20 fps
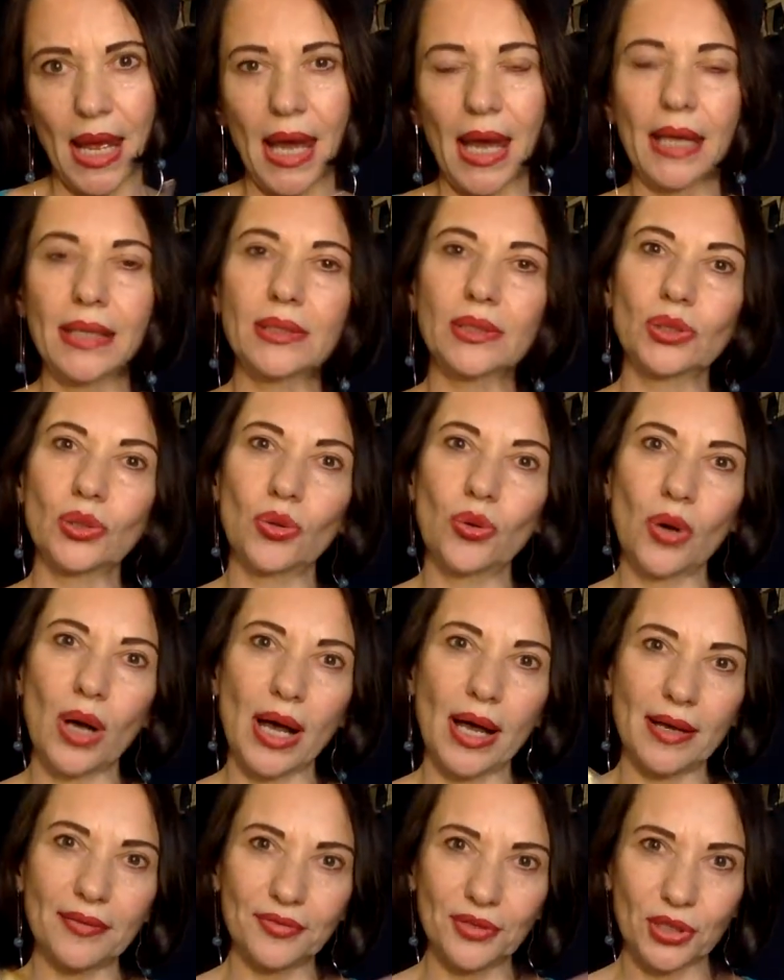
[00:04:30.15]
And so
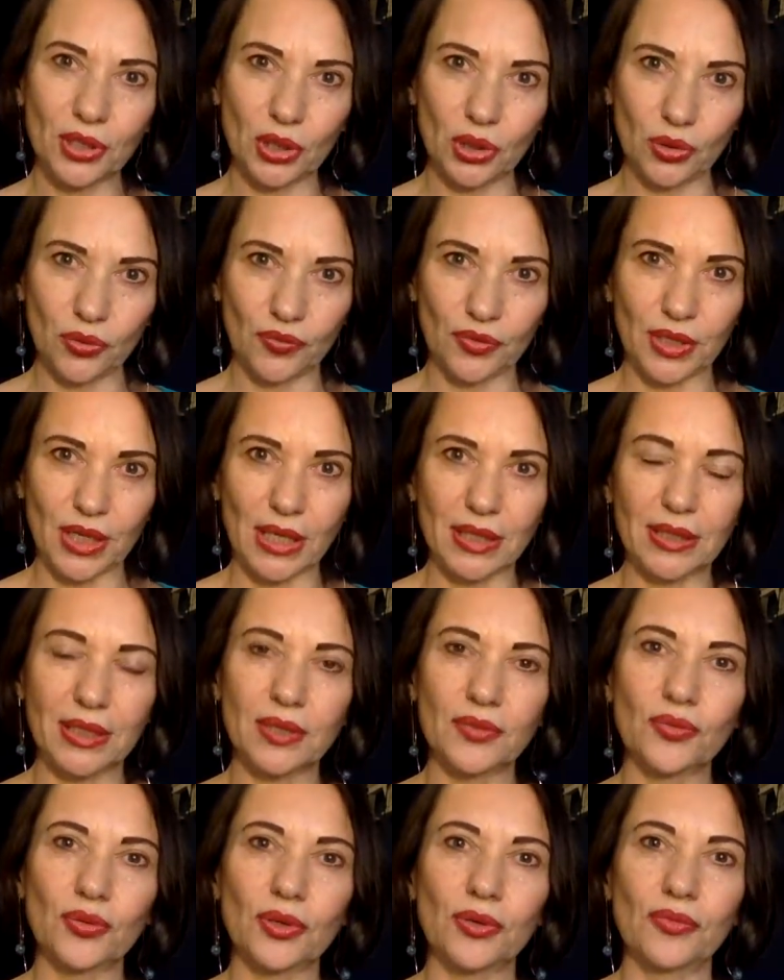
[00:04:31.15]
after you've done
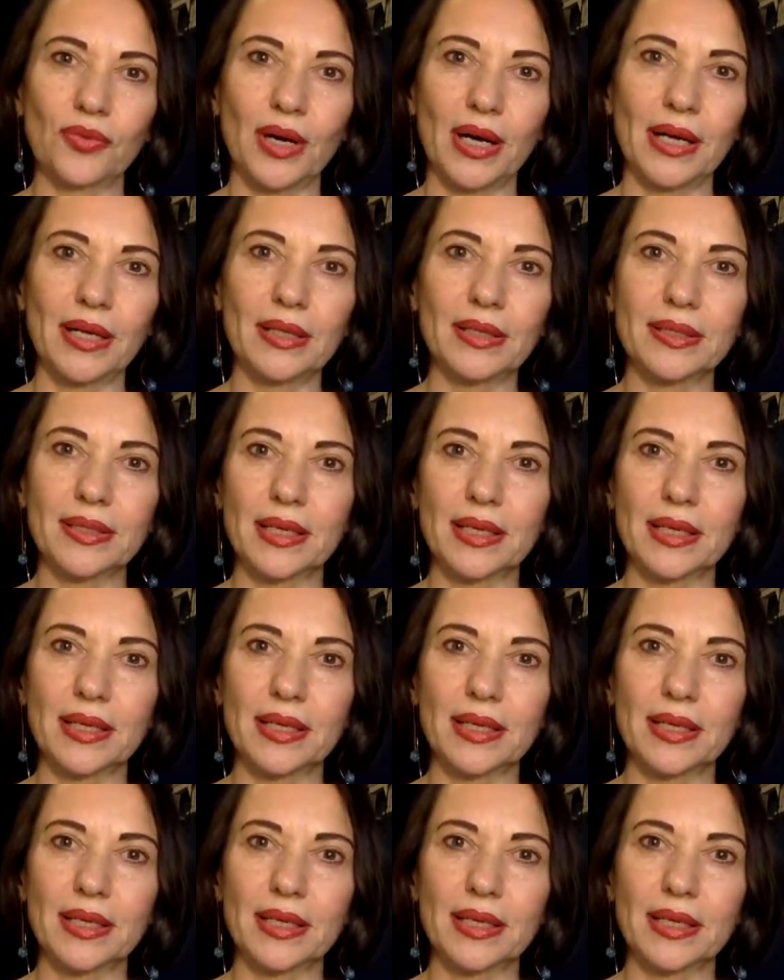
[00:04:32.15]
this for a while,